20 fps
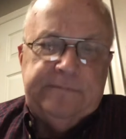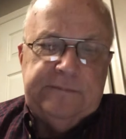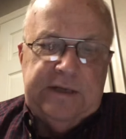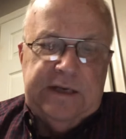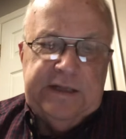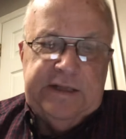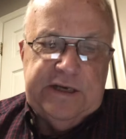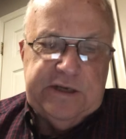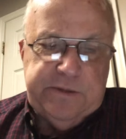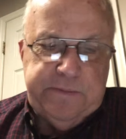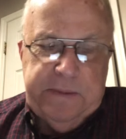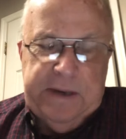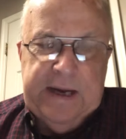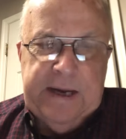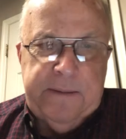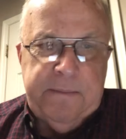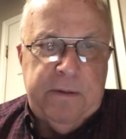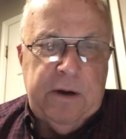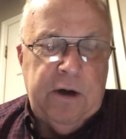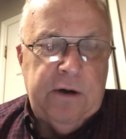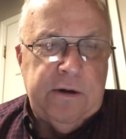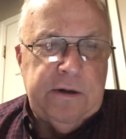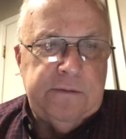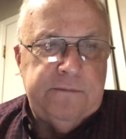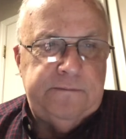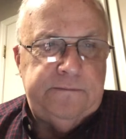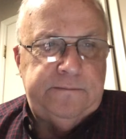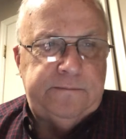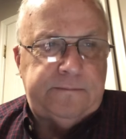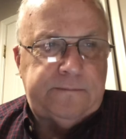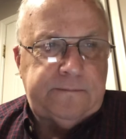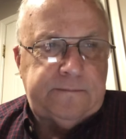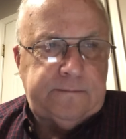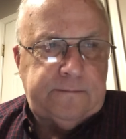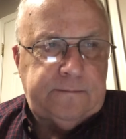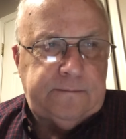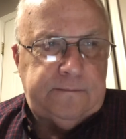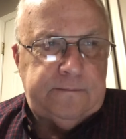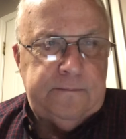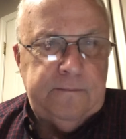And this man bought a
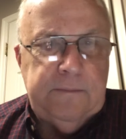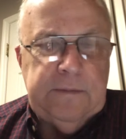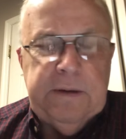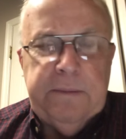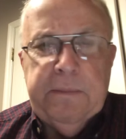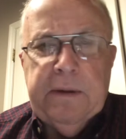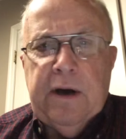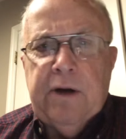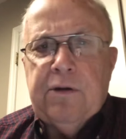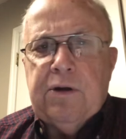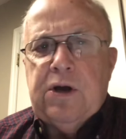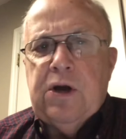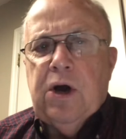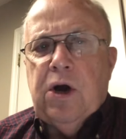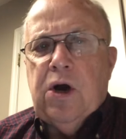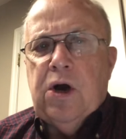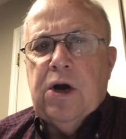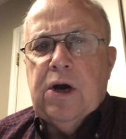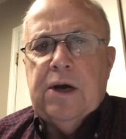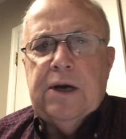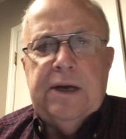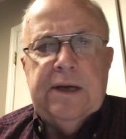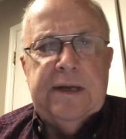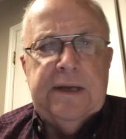car.